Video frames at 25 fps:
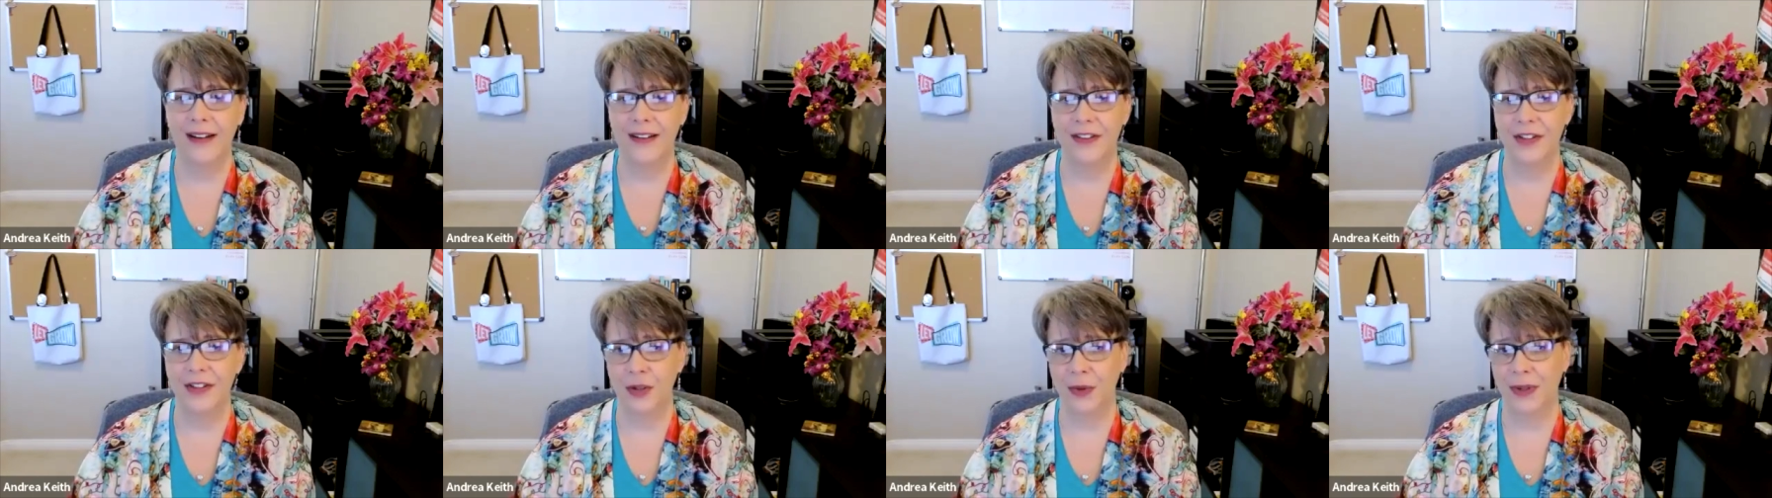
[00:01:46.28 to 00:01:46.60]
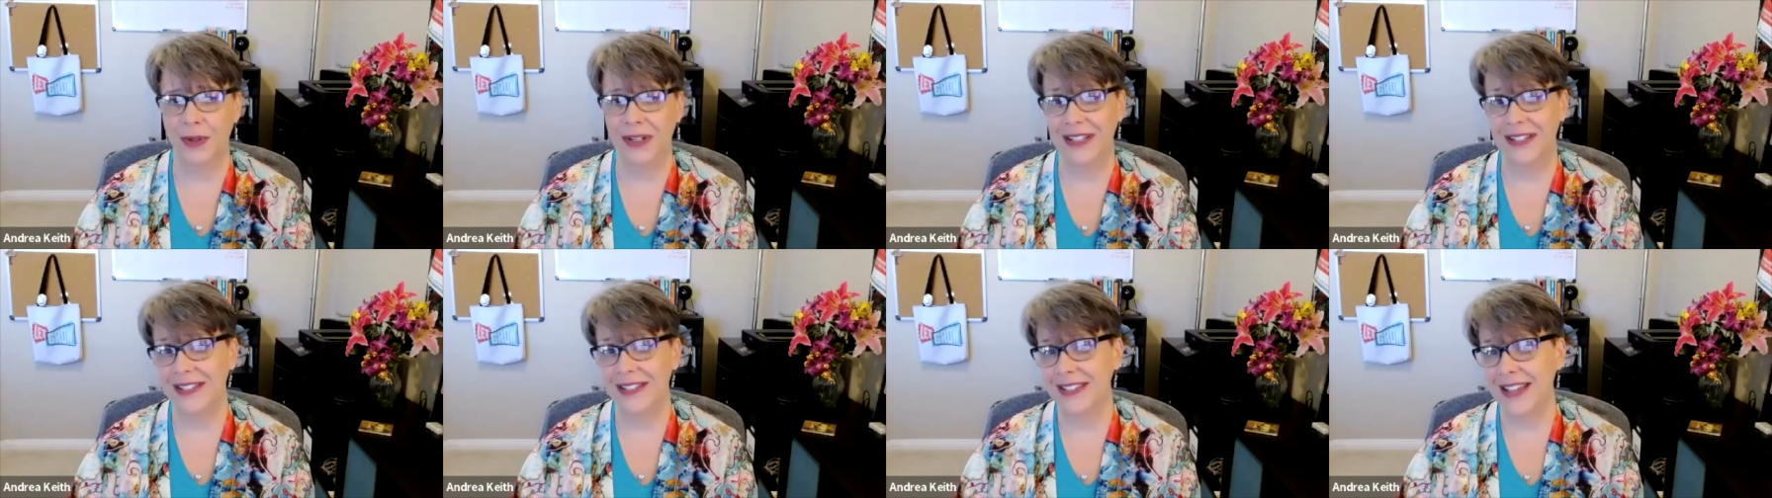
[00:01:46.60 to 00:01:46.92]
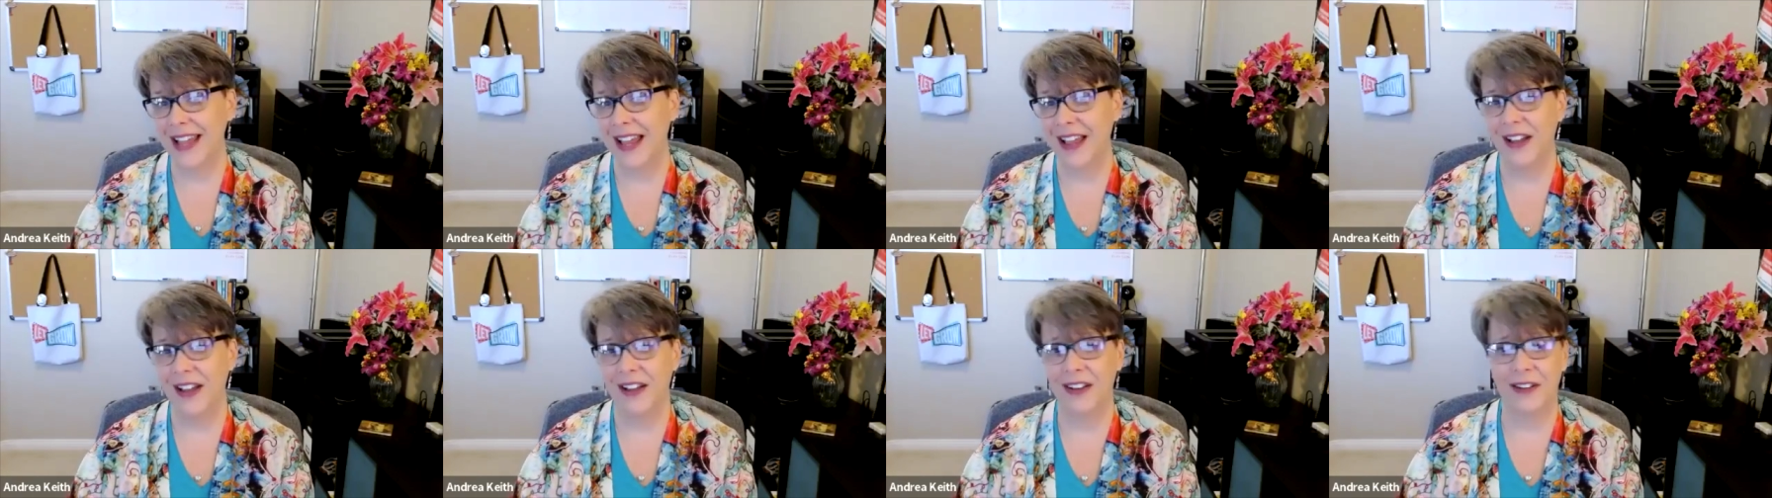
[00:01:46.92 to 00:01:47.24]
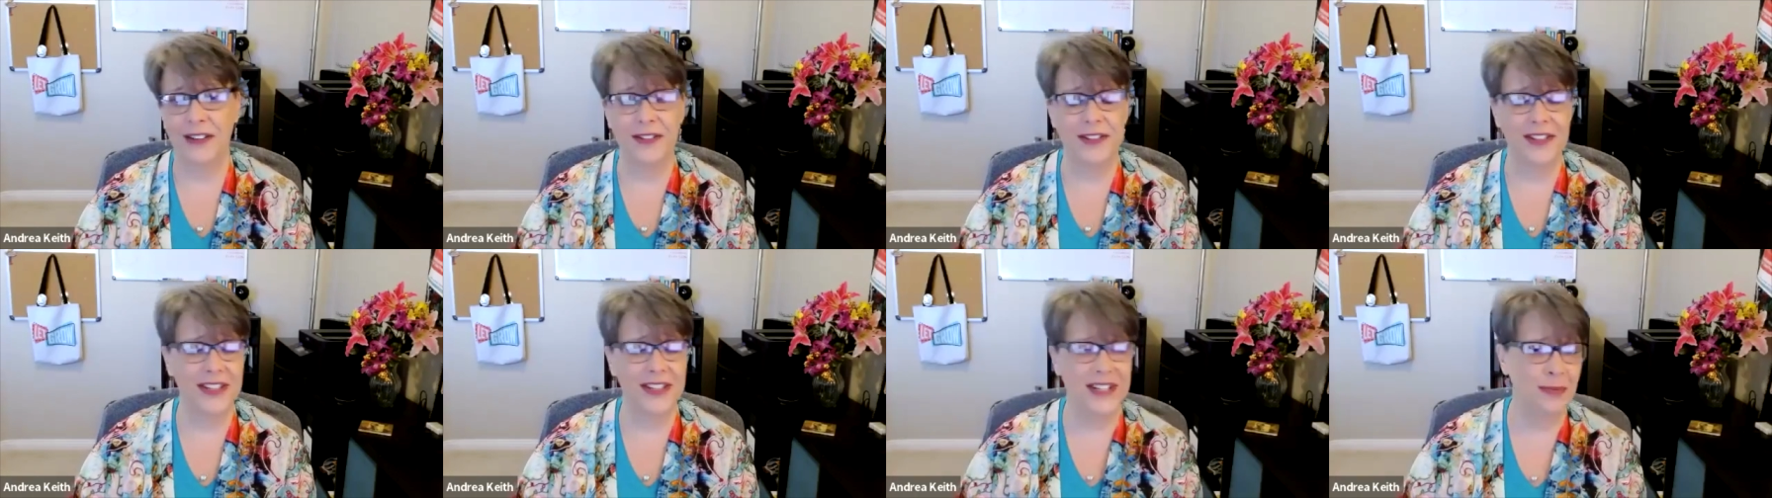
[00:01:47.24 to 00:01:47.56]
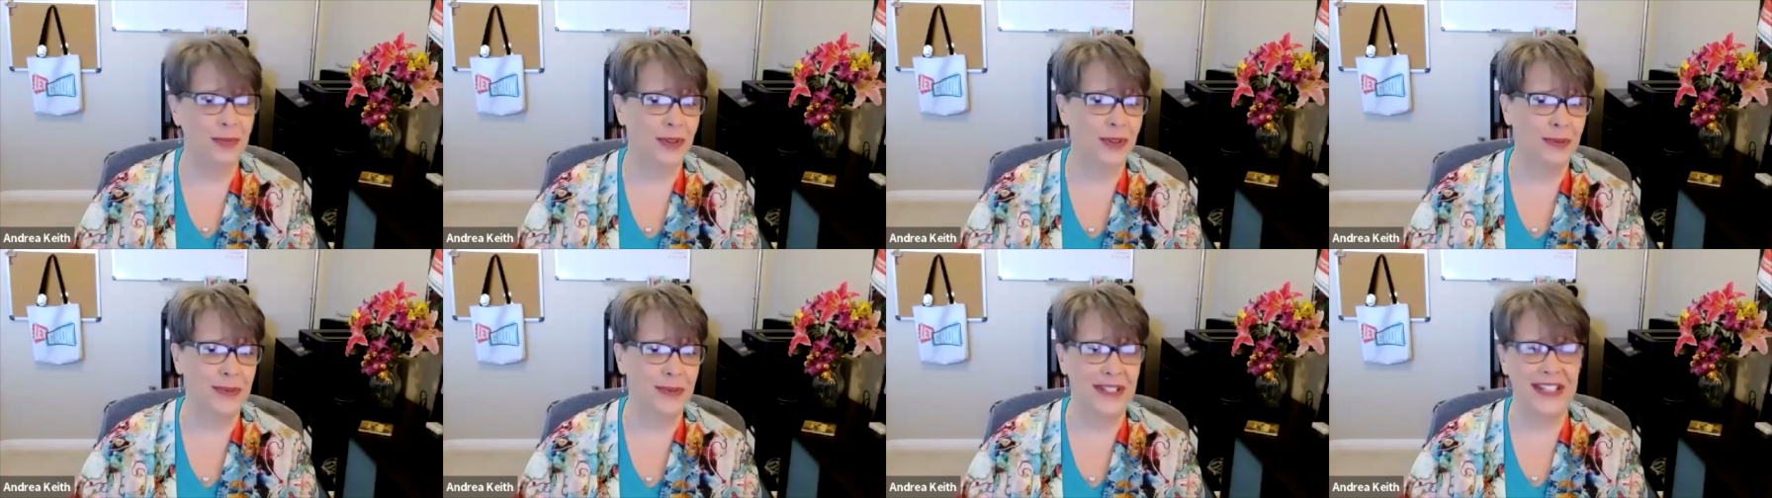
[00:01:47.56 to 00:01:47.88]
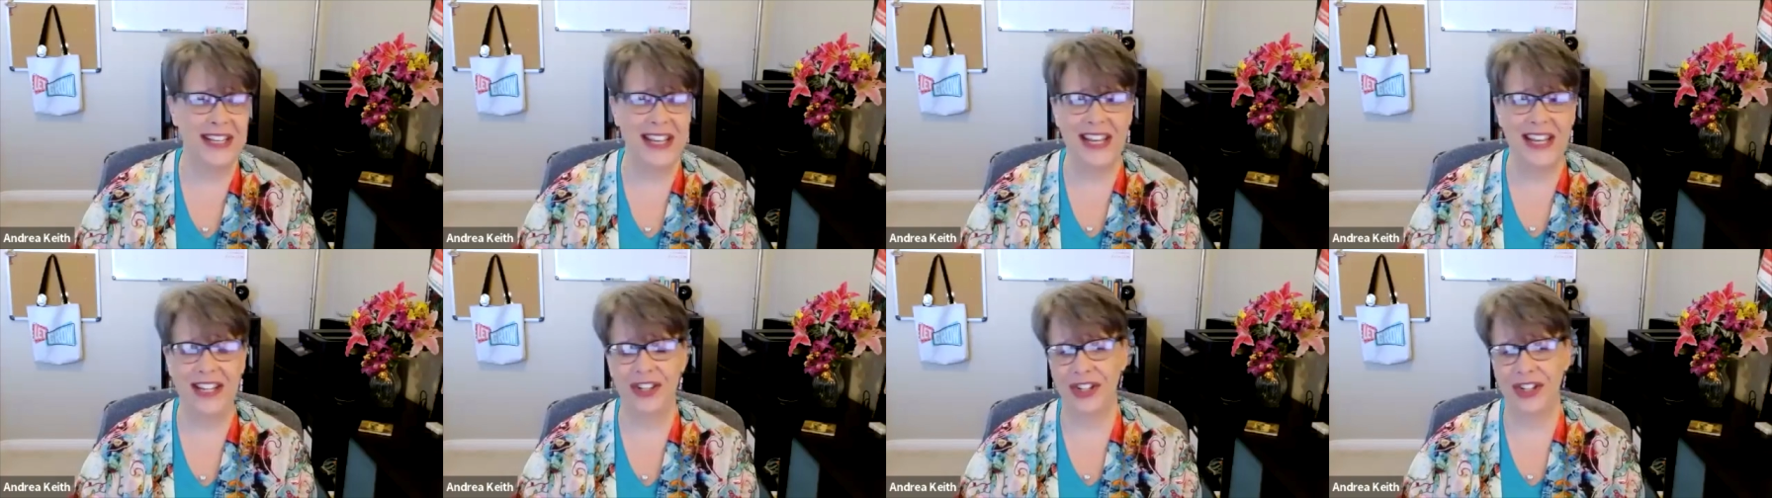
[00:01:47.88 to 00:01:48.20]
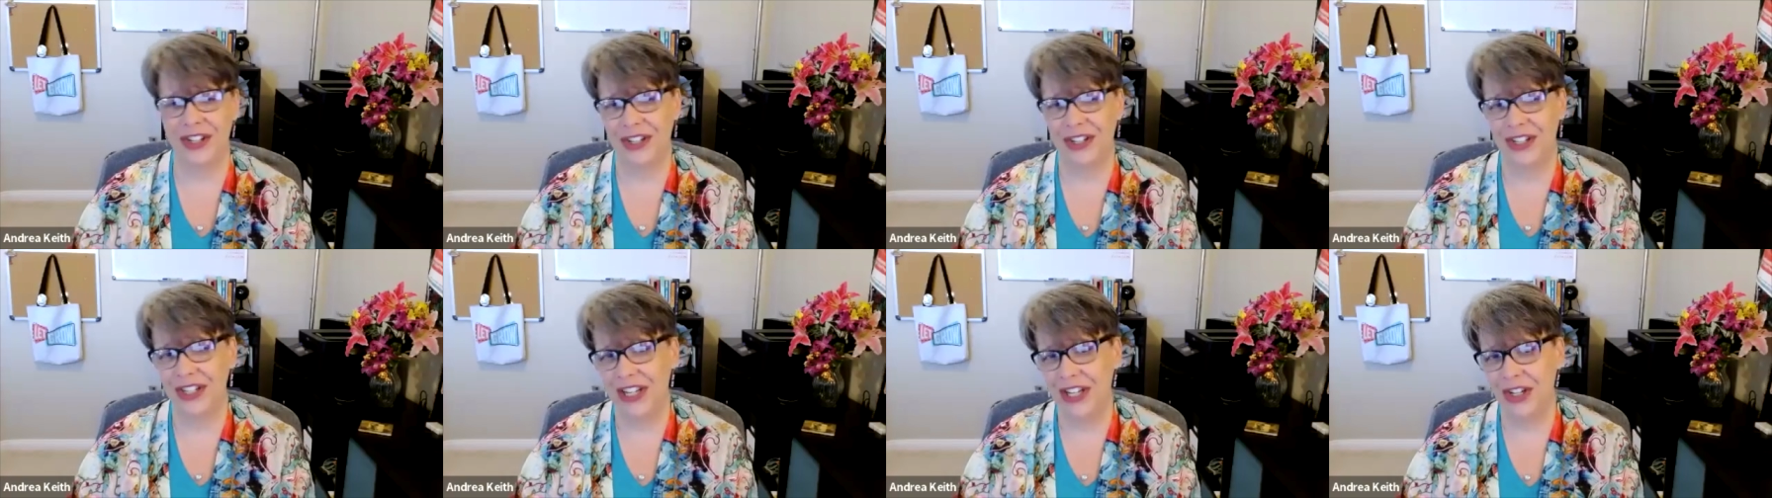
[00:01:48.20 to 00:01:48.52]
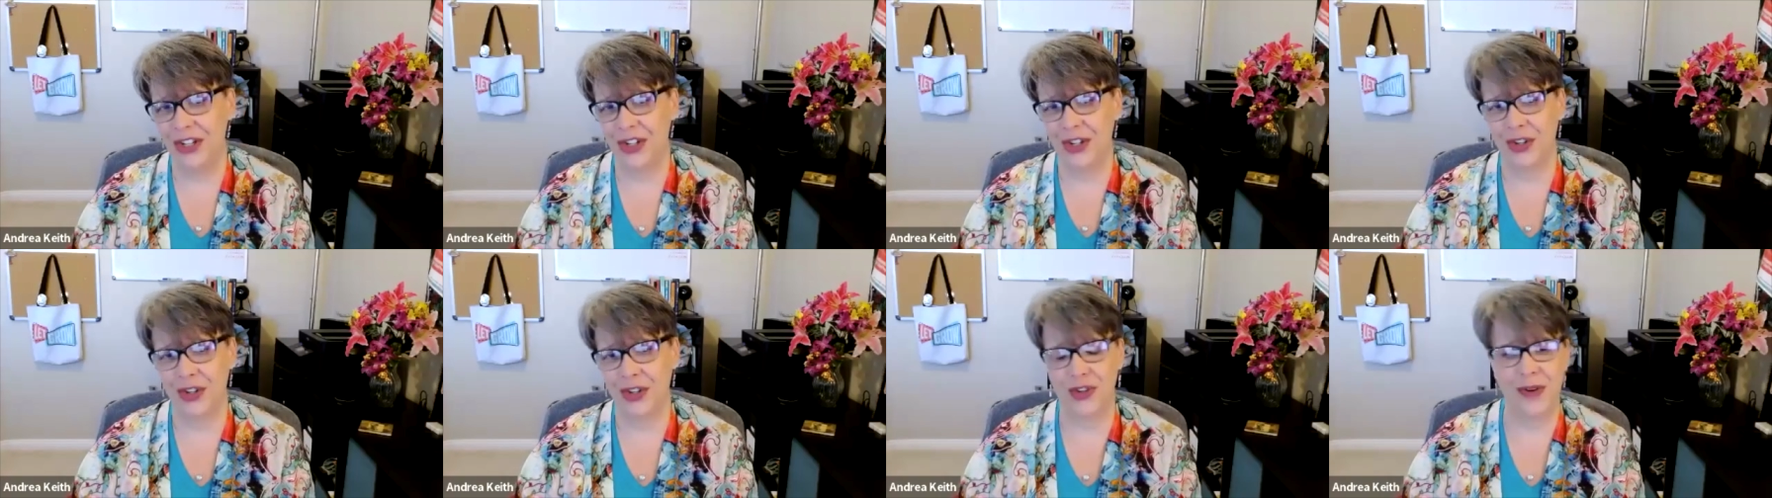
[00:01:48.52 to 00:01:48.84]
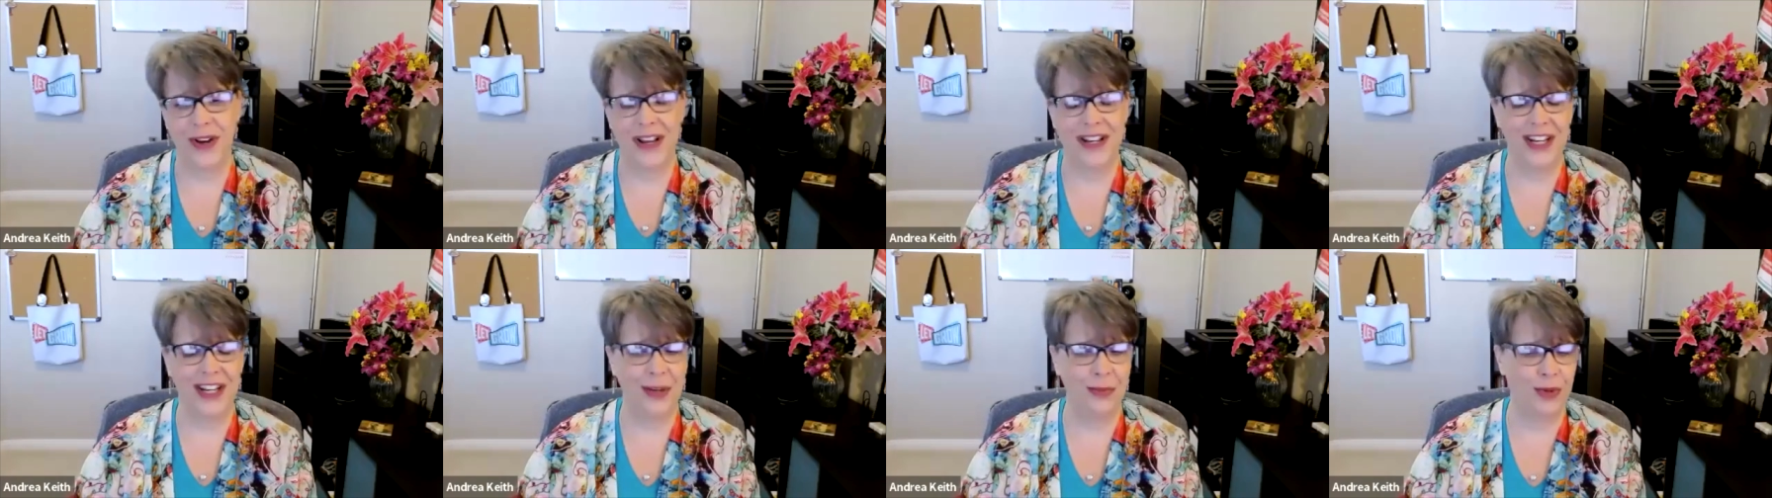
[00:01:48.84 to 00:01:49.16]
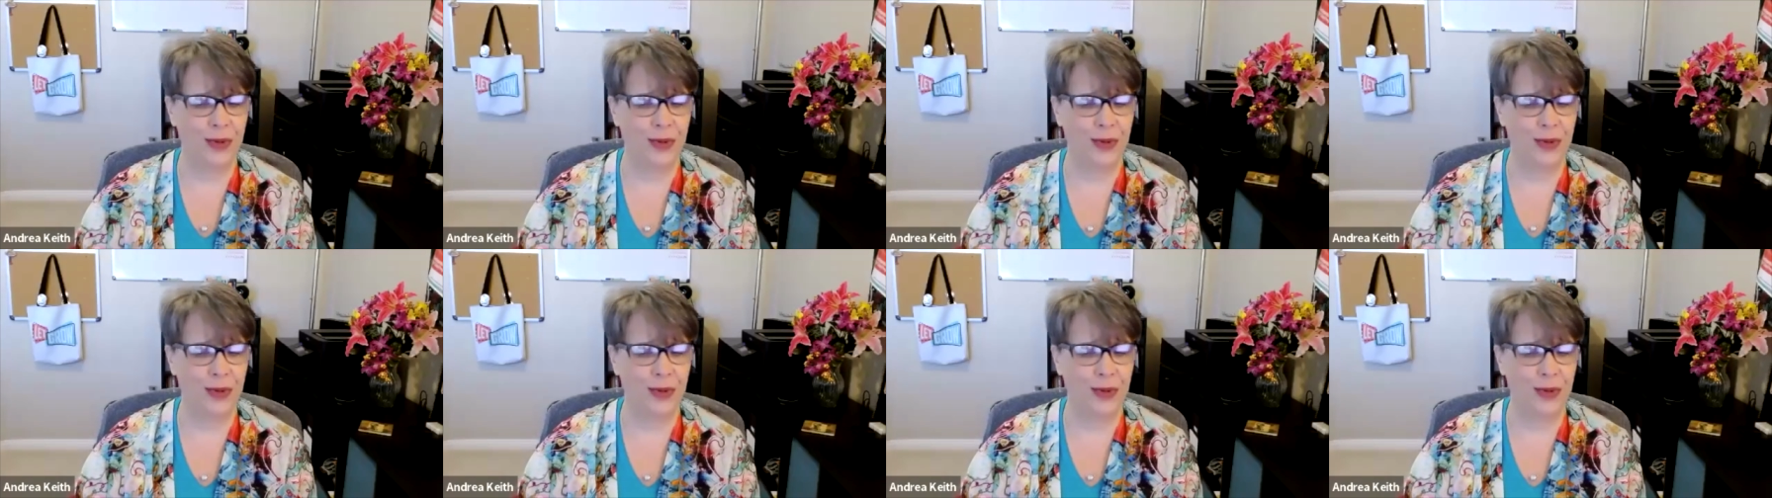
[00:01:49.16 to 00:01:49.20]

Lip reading: doing sales, implementation, teacher training,